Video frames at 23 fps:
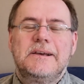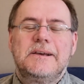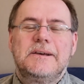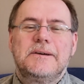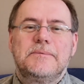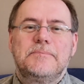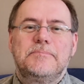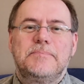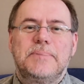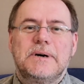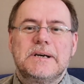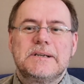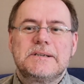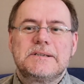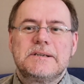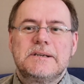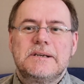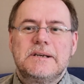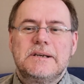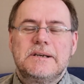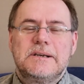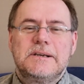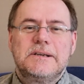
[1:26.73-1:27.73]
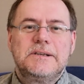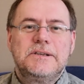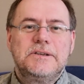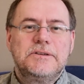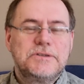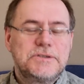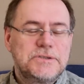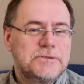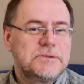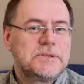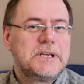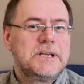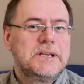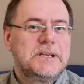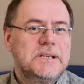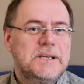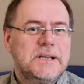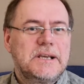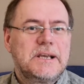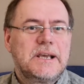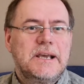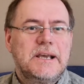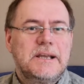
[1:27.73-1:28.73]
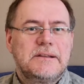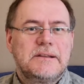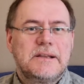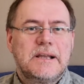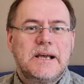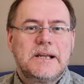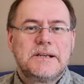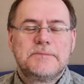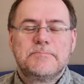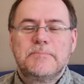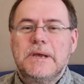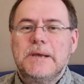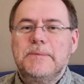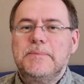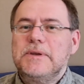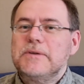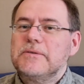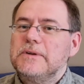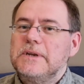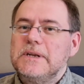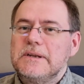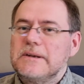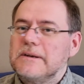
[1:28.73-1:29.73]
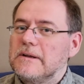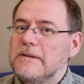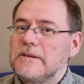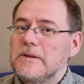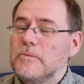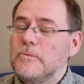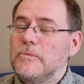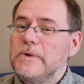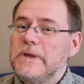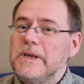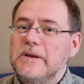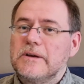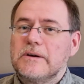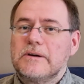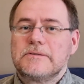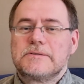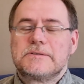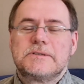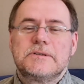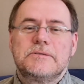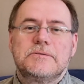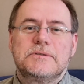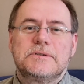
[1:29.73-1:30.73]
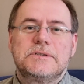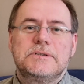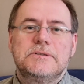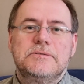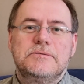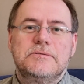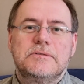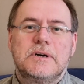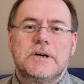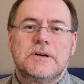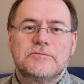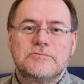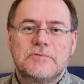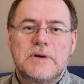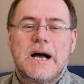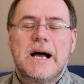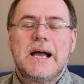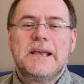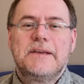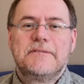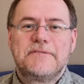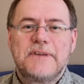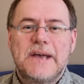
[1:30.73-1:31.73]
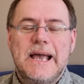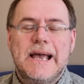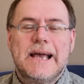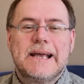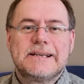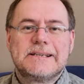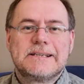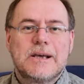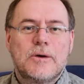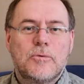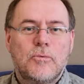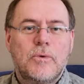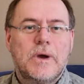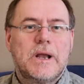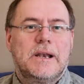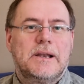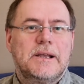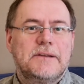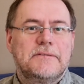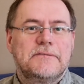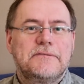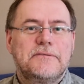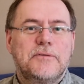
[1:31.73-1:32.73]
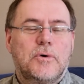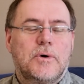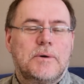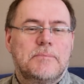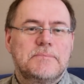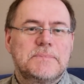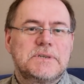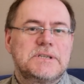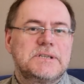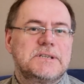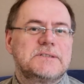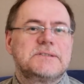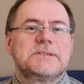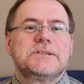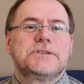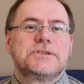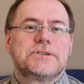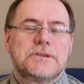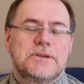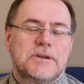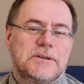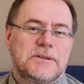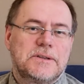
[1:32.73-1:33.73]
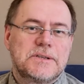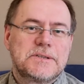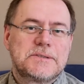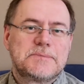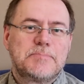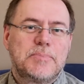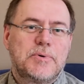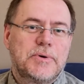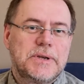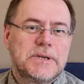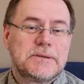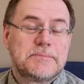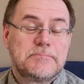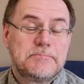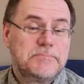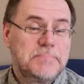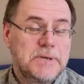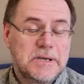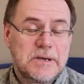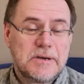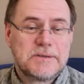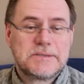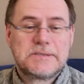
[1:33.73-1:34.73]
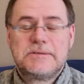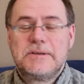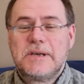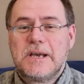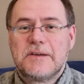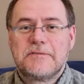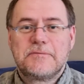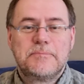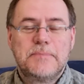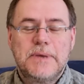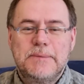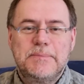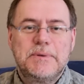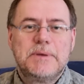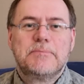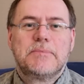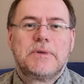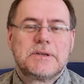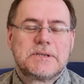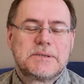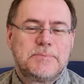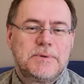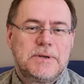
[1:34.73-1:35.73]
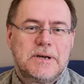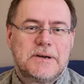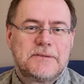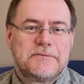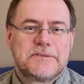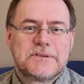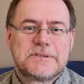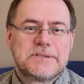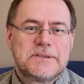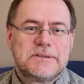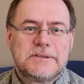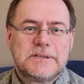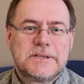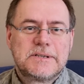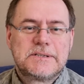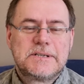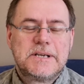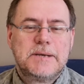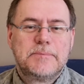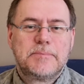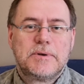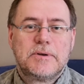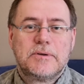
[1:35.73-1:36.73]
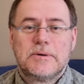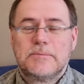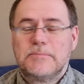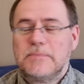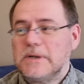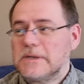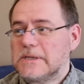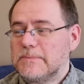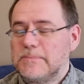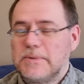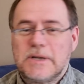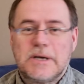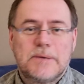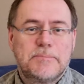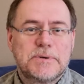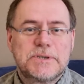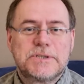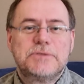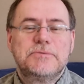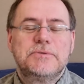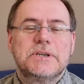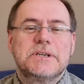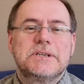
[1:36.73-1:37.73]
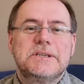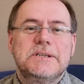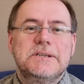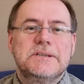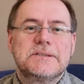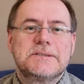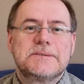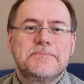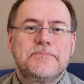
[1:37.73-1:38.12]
but you should indicate that maybe you need another week or so to arrive at a well-informed decision on this point because you have maybe multiple offers on the table or multiple opportunities.